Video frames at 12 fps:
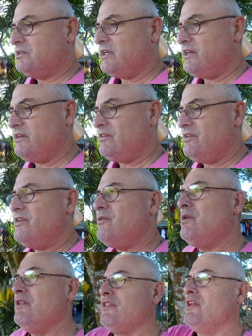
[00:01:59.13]
And you know
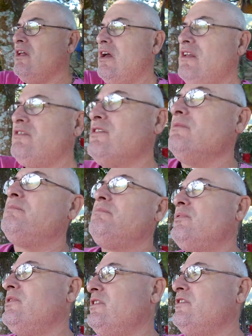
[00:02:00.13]
what? The laws are
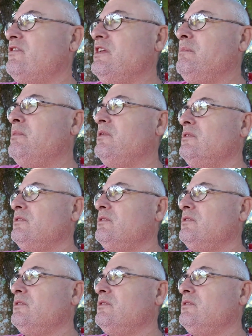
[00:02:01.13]
pretty simple.